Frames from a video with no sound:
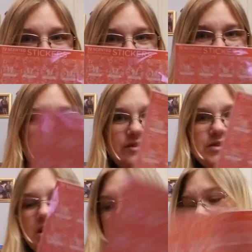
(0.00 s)
and sniffs
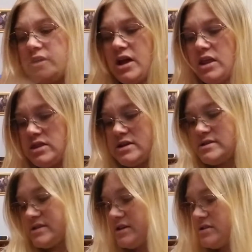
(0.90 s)
of the
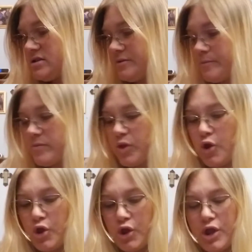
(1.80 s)
scent.
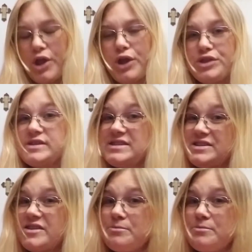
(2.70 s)
And the scent of the